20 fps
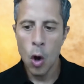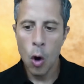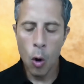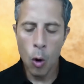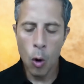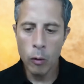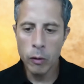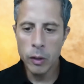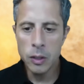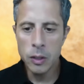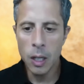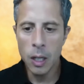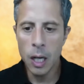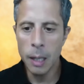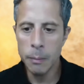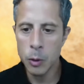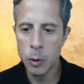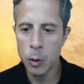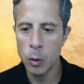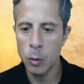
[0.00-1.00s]
Over
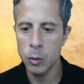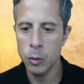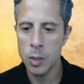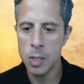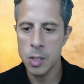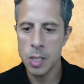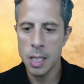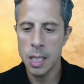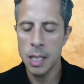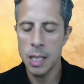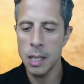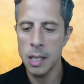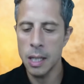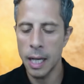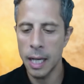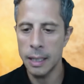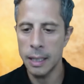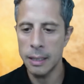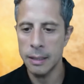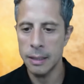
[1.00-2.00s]
time, you're going to see
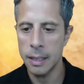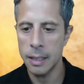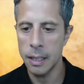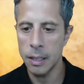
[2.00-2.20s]
that